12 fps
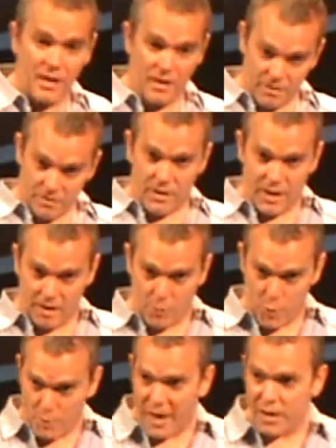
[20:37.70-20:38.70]
in
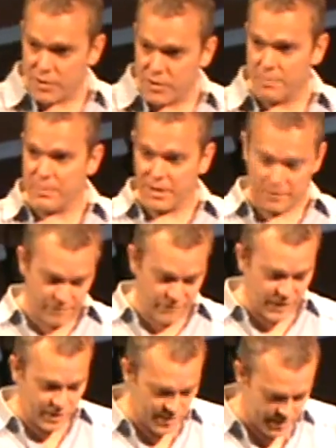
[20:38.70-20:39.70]
and repair something,
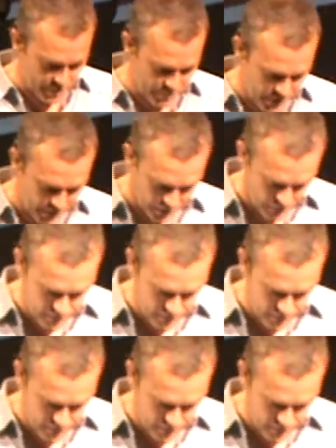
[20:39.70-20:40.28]
fix something,